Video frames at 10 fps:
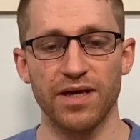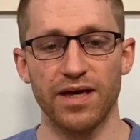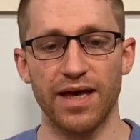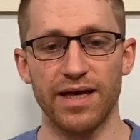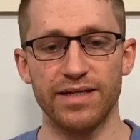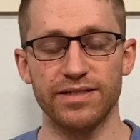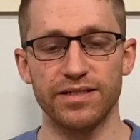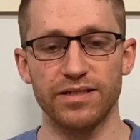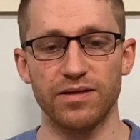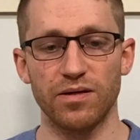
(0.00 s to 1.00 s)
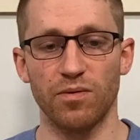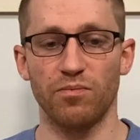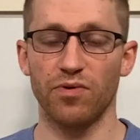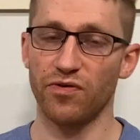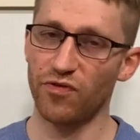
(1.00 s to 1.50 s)
And
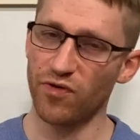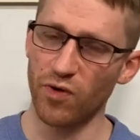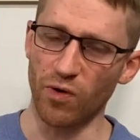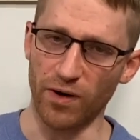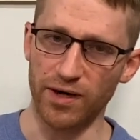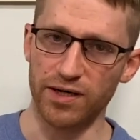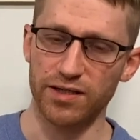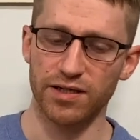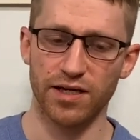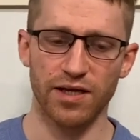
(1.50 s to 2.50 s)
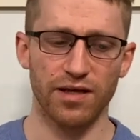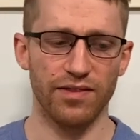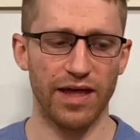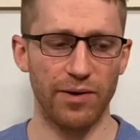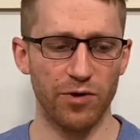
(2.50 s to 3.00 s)
before,
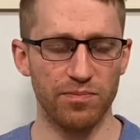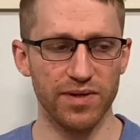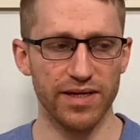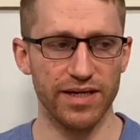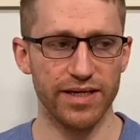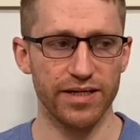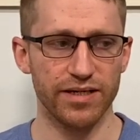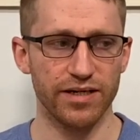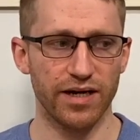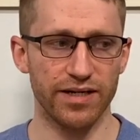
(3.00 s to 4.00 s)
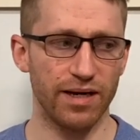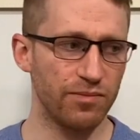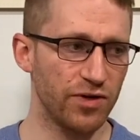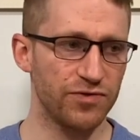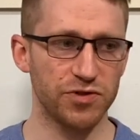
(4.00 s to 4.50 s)
there would be a
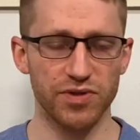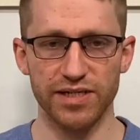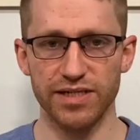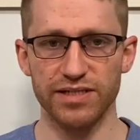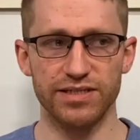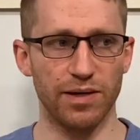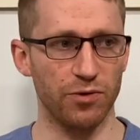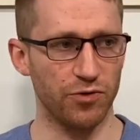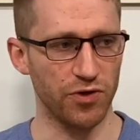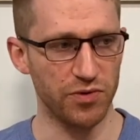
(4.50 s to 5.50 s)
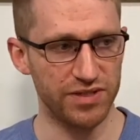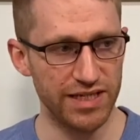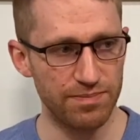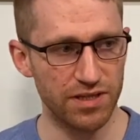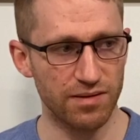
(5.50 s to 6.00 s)
number of trees that would grow
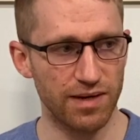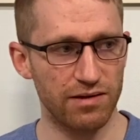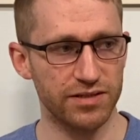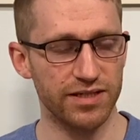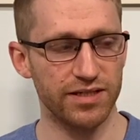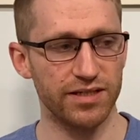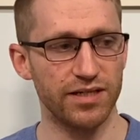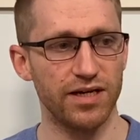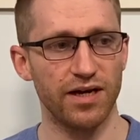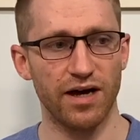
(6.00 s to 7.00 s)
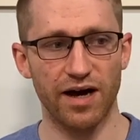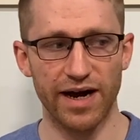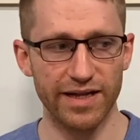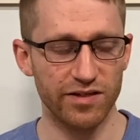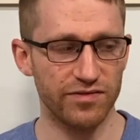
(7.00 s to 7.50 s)
deep in the mountain,
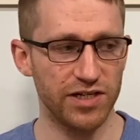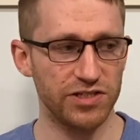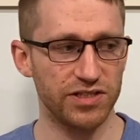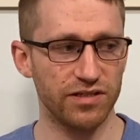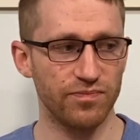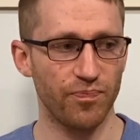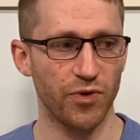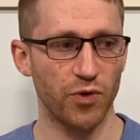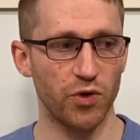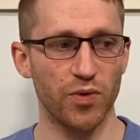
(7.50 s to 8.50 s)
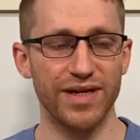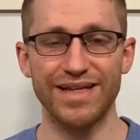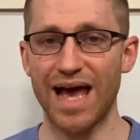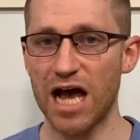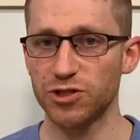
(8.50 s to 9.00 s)
high elevation, growing
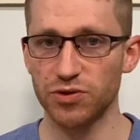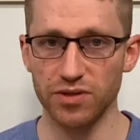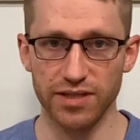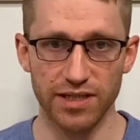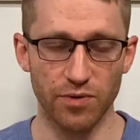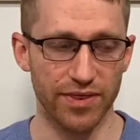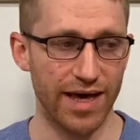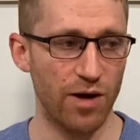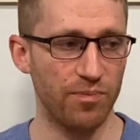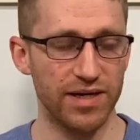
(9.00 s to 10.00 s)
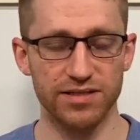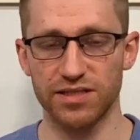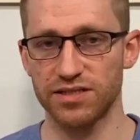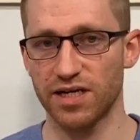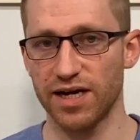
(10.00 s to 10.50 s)
naturally without
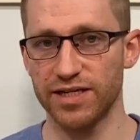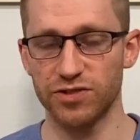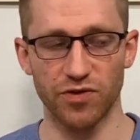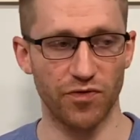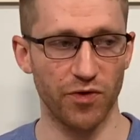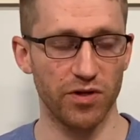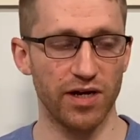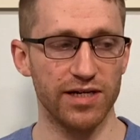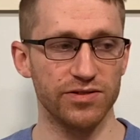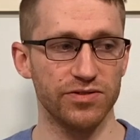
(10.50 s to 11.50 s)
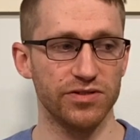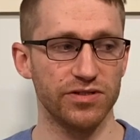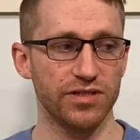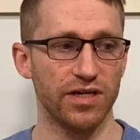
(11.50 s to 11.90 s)
pesticides or fertilizers,